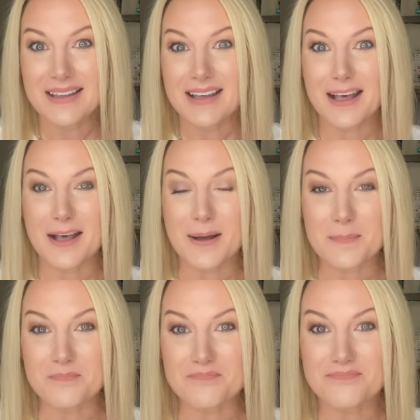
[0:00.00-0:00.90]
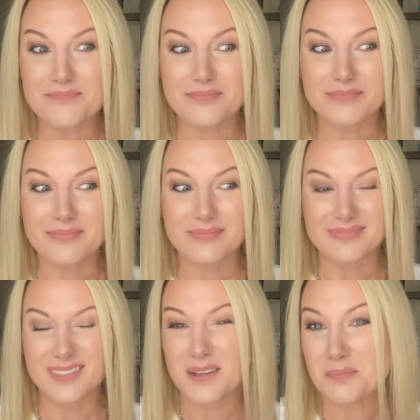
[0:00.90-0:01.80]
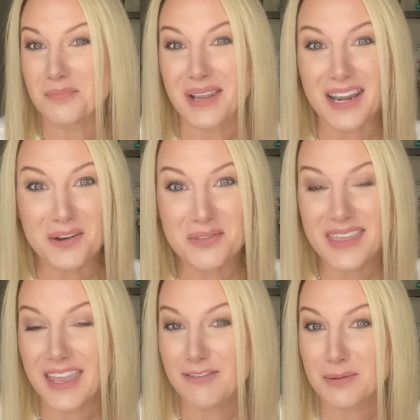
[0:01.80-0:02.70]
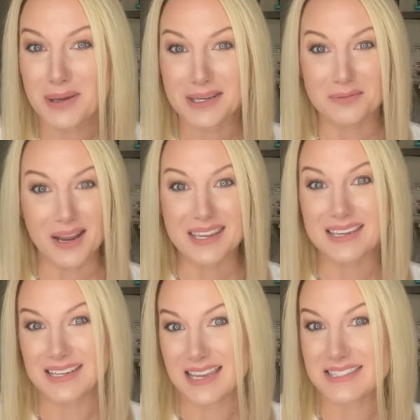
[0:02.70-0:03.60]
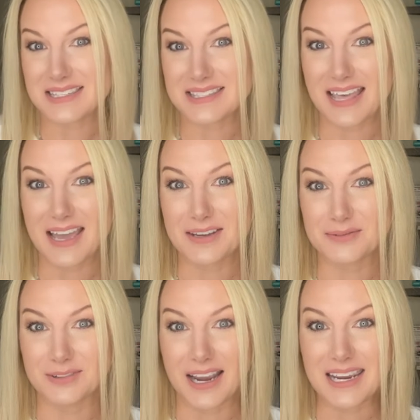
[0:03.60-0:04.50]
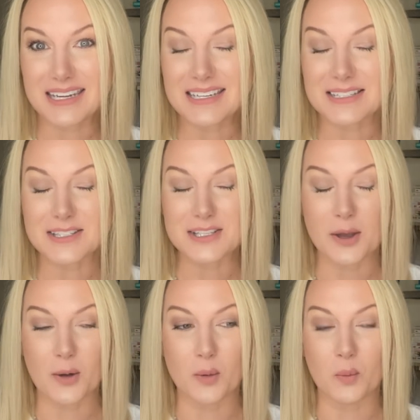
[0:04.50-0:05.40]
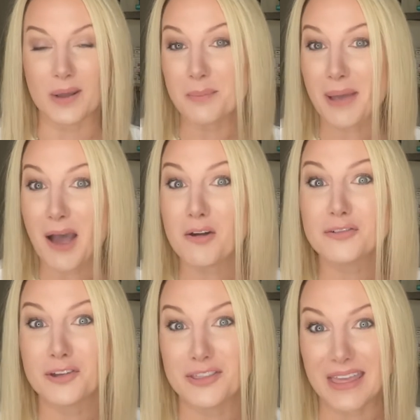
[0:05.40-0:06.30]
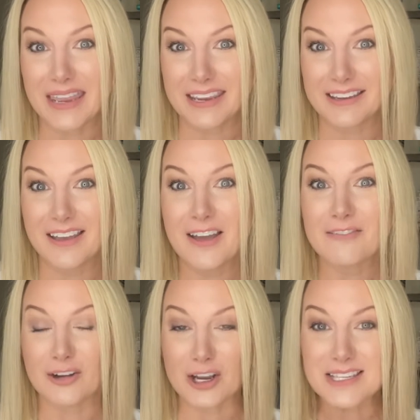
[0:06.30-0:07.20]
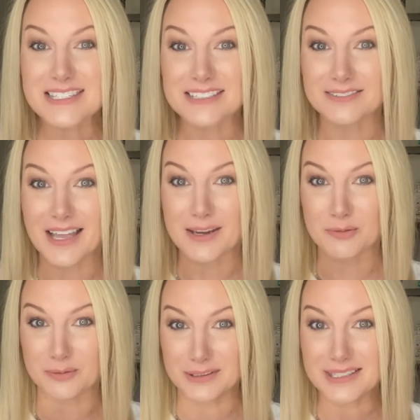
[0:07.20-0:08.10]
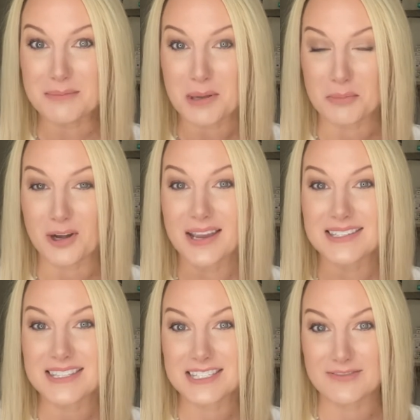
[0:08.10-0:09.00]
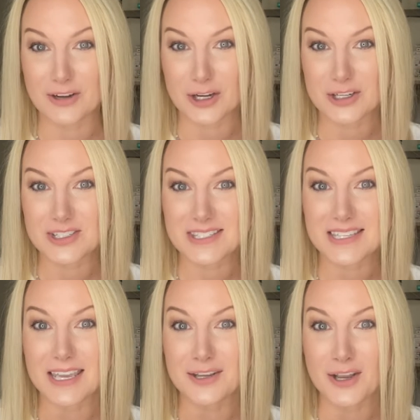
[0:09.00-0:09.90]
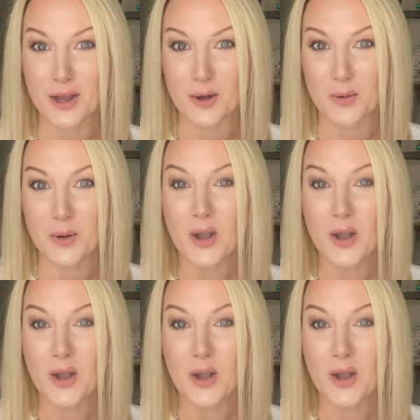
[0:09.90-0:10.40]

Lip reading: But I don't think everybody recognizes that, right? And so what a powerful thing for us to really memorize this verse and know